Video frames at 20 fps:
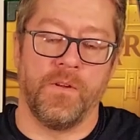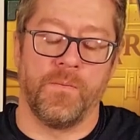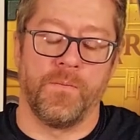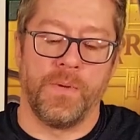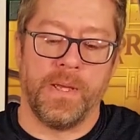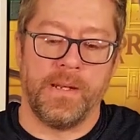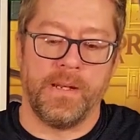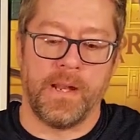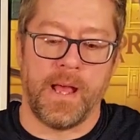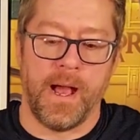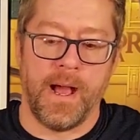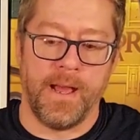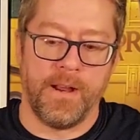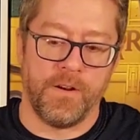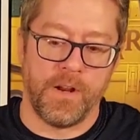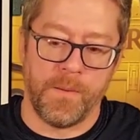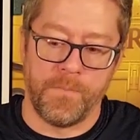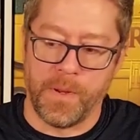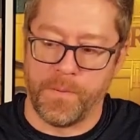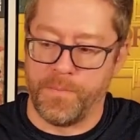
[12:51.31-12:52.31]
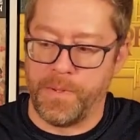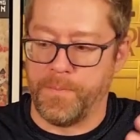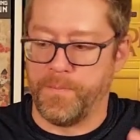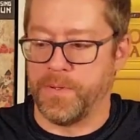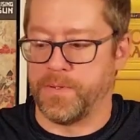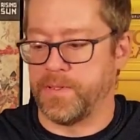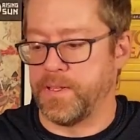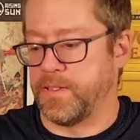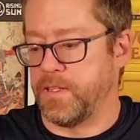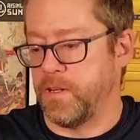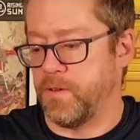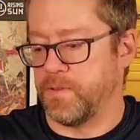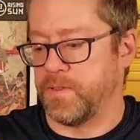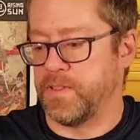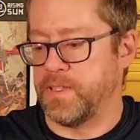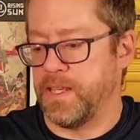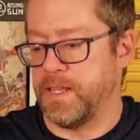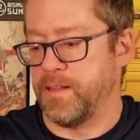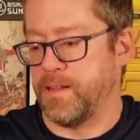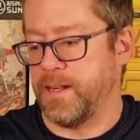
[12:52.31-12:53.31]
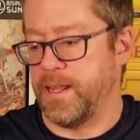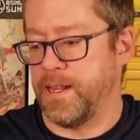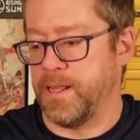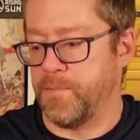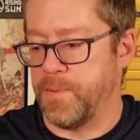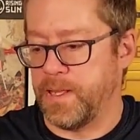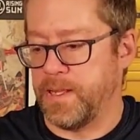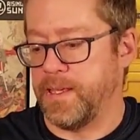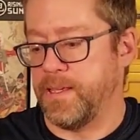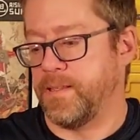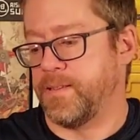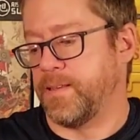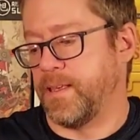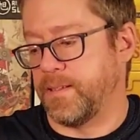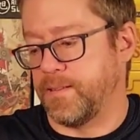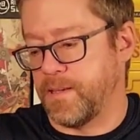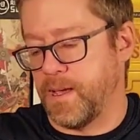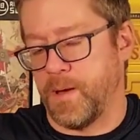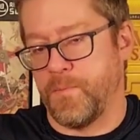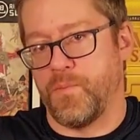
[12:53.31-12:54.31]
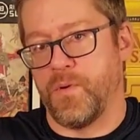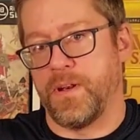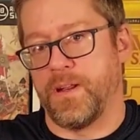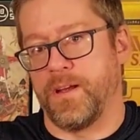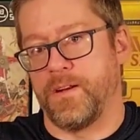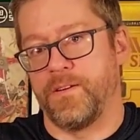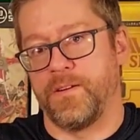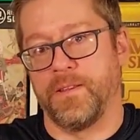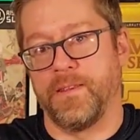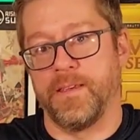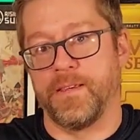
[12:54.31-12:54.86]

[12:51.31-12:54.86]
been higher up on people's lists. You don't see it on anybody's like top 100